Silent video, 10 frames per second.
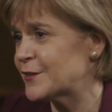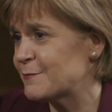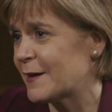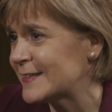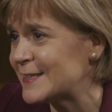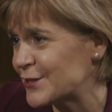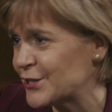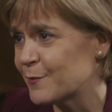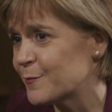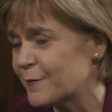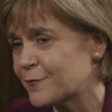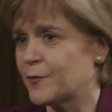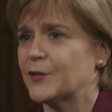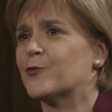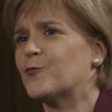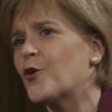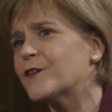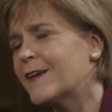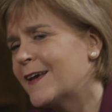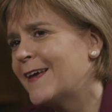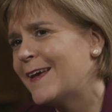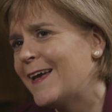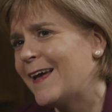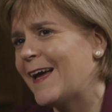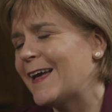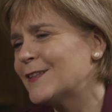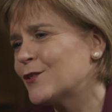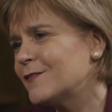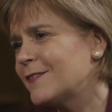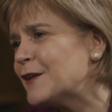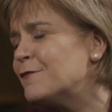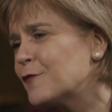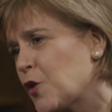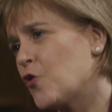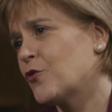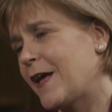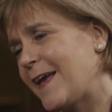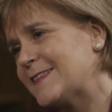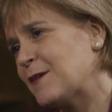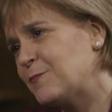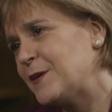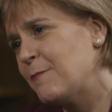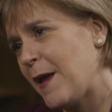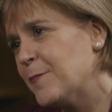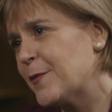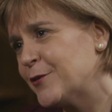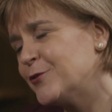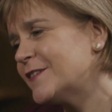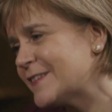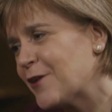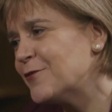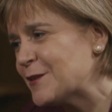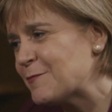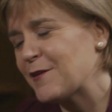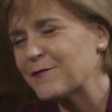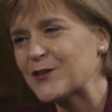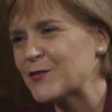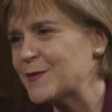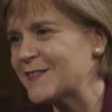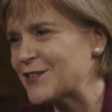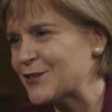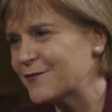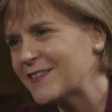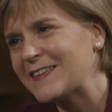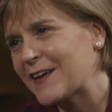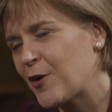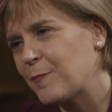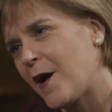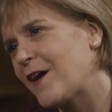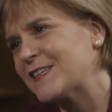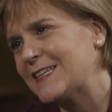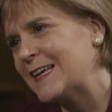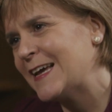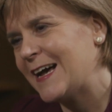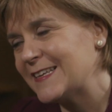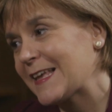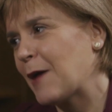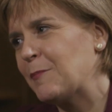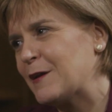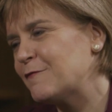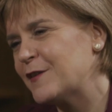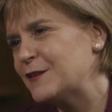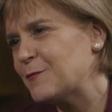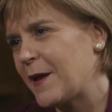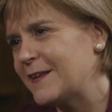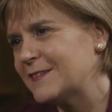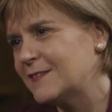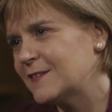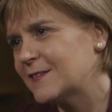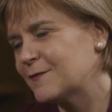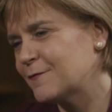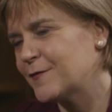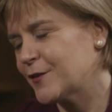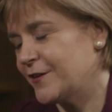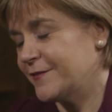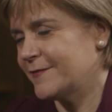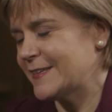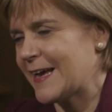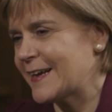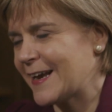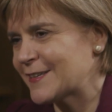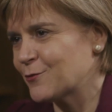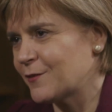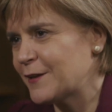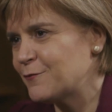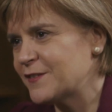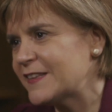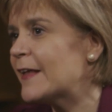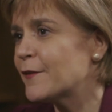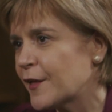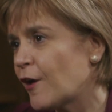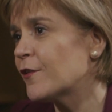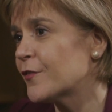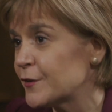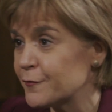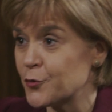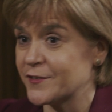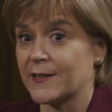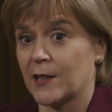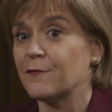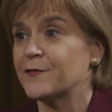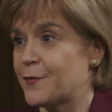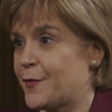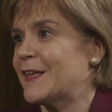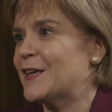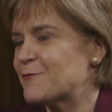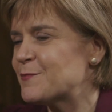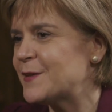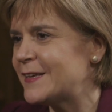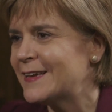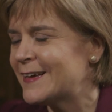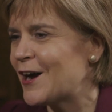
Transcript: under my leadership. I've, you know what. Uh, lifelong SNP member who is now in the privileged position of leading her party and has campaigned for independence for her entire adult life would say anything other than, of course, I'd love to think it would be